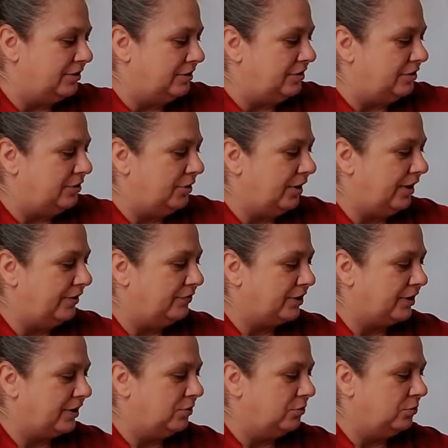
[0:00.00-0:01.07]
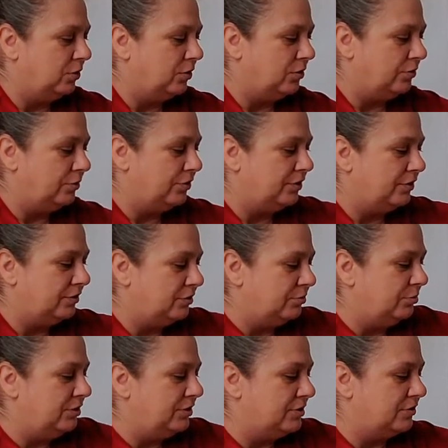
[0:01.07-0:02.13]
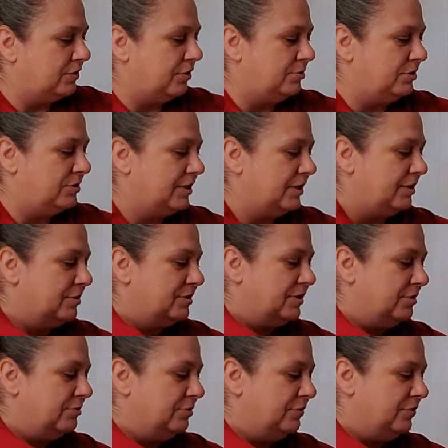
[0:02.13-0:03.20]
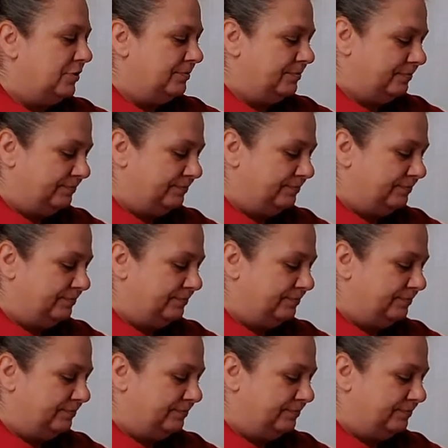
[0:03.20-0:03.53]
you have to kind of work with it a little bit. So I'm gonna take some of it